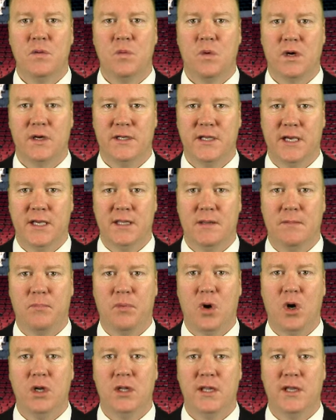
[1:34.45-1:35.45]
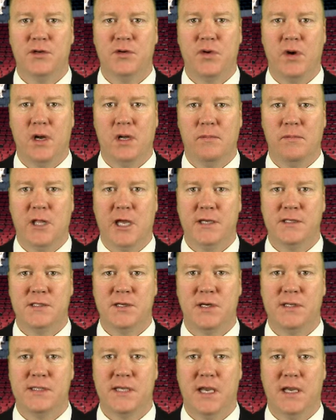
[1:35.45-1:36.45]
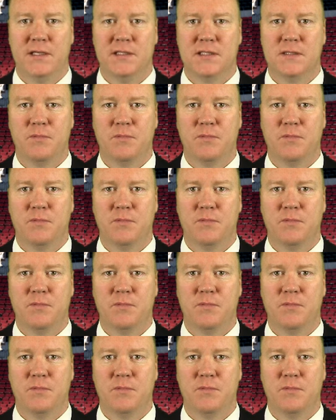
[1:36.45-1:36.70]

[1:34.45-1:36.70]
We're taking the Portland Trail Blazers against